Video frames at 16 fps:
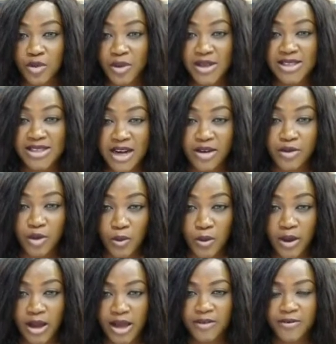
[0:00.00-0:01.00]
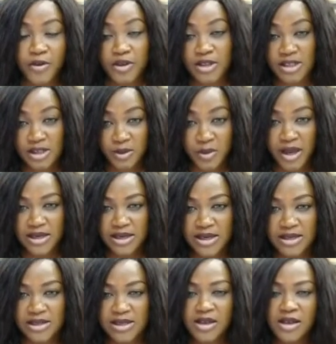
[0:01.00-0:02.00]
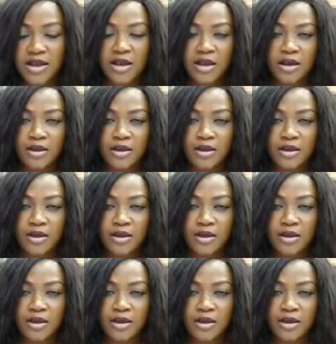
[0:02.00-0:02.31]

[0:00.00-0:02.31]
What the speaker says: documents that are required for the dependents,